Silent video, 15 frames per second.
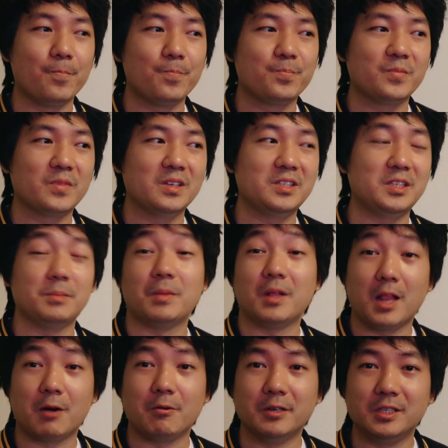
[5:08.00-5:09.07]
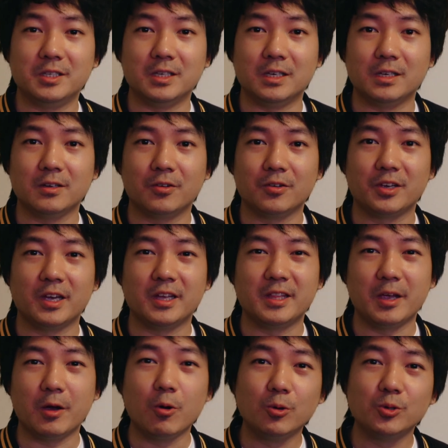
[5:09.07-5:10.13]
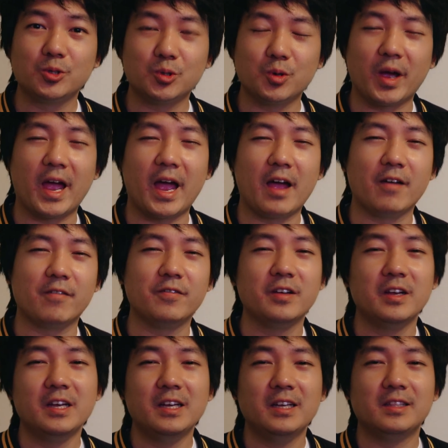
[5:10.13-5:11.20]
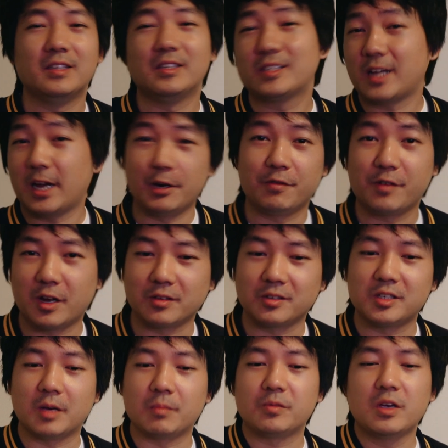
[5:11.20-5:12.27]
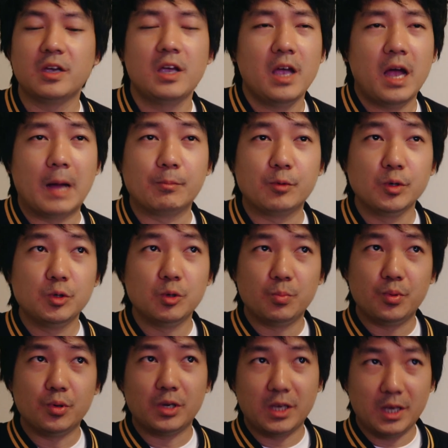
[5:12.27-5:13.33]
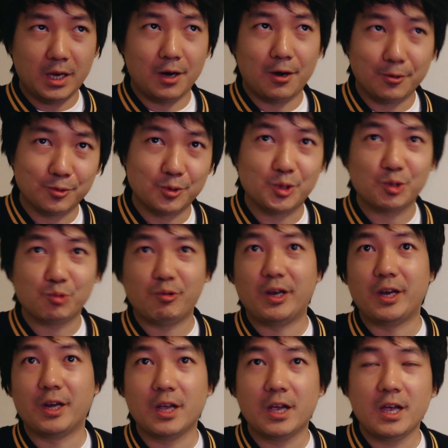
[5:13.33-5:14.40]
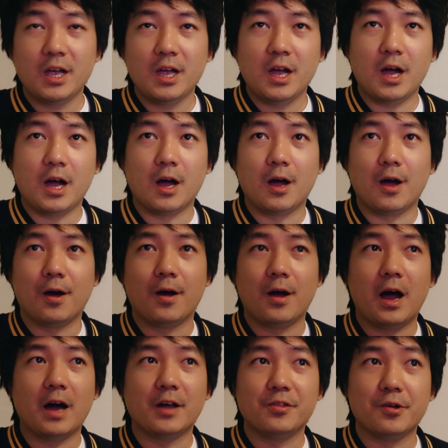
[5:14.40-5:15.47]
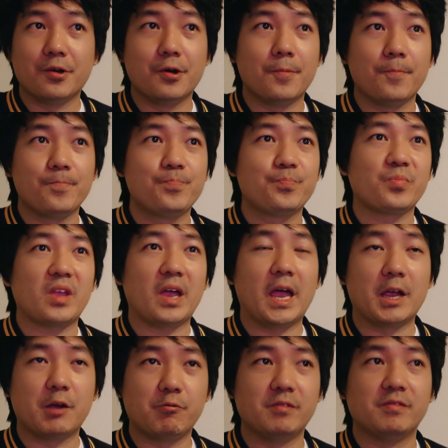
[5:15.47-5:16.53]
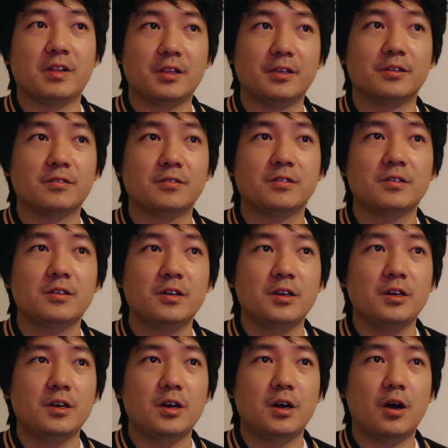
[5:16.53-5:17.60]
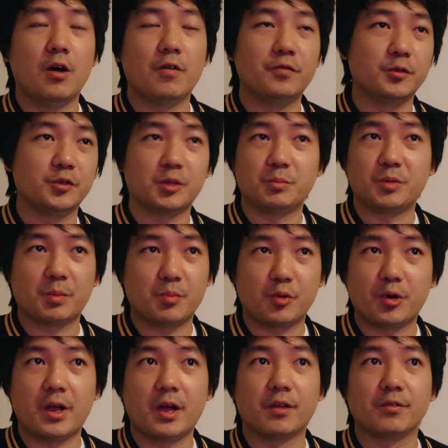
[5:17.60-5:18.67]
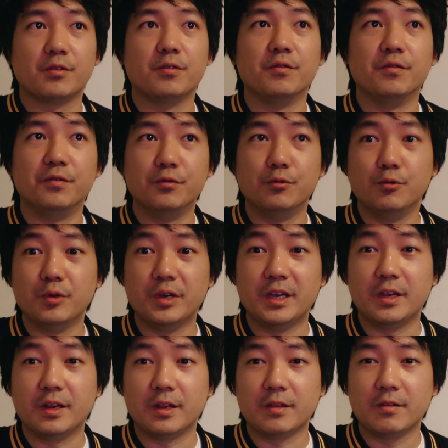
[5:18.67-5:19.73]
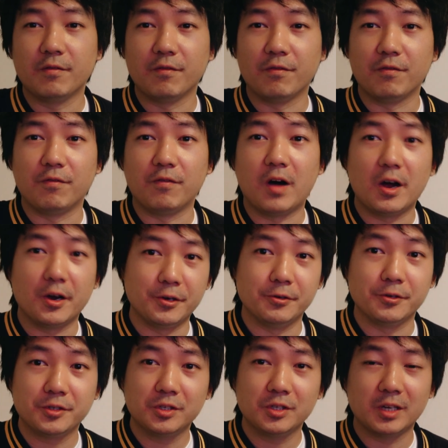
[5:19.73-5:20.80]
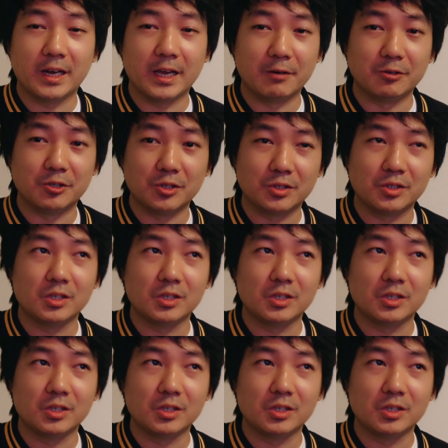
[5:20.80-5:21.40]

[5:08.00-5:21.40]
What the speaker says: similarity. Okay, they also have this kind of concept. I'm going to put here on the screen other equivalent of the subject pronoun vous in various languages,